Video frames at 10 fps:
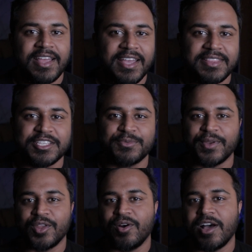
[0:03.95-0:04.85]
In this
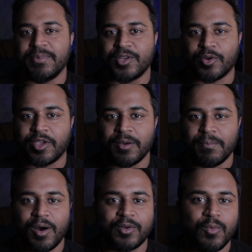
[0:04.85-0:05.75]
video, I'll be talking
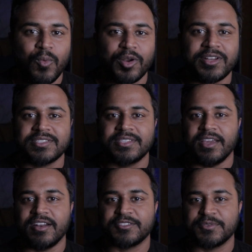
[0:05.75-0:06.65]
about what does
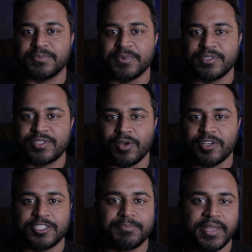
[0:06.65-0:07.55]
the Erasmus Mundus
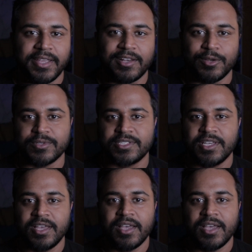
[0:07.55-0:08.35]
Scholarship includes.